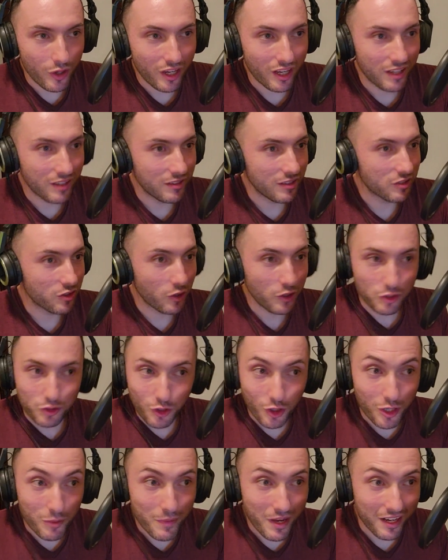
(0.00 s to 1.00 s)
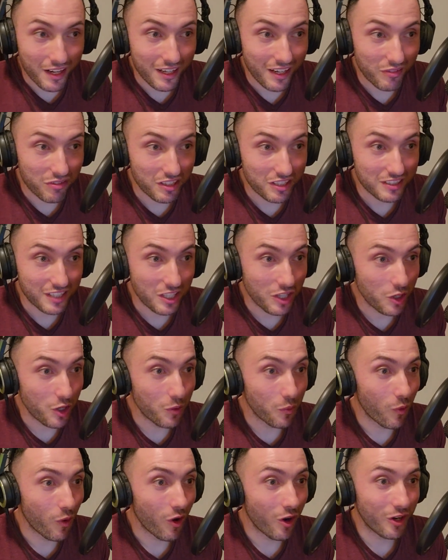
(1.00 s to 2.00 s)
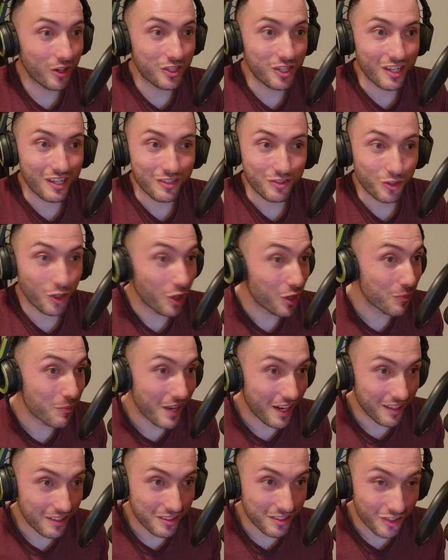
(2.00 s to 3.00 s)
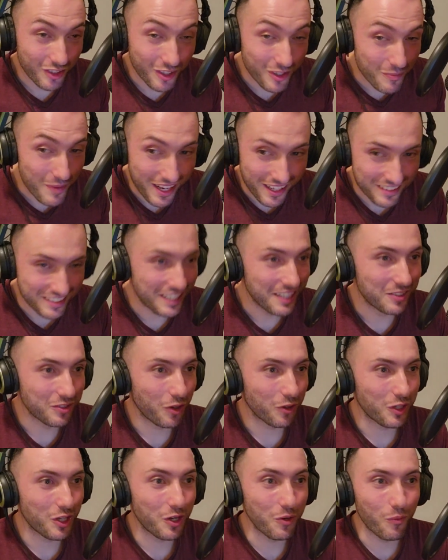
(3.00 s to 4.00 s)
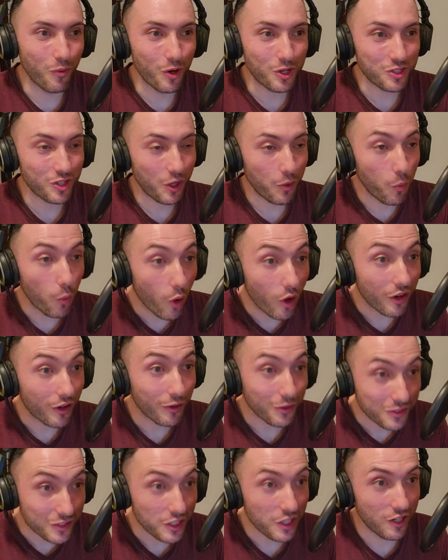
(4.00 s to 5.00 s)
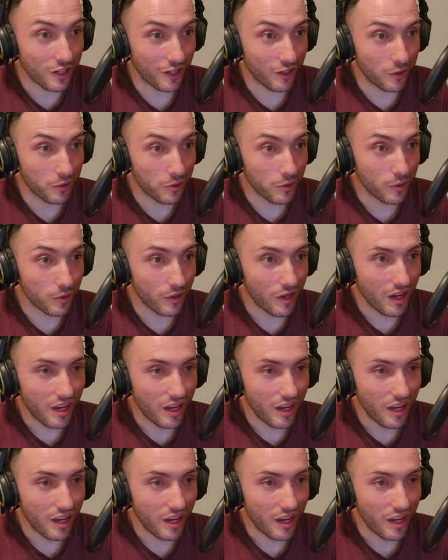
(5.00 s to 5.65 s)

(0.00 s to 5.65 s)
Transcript: and there's only a certain amount of Netflix that you can watch, and certain amount of TikTok you can watch. Like, what else are you going to do?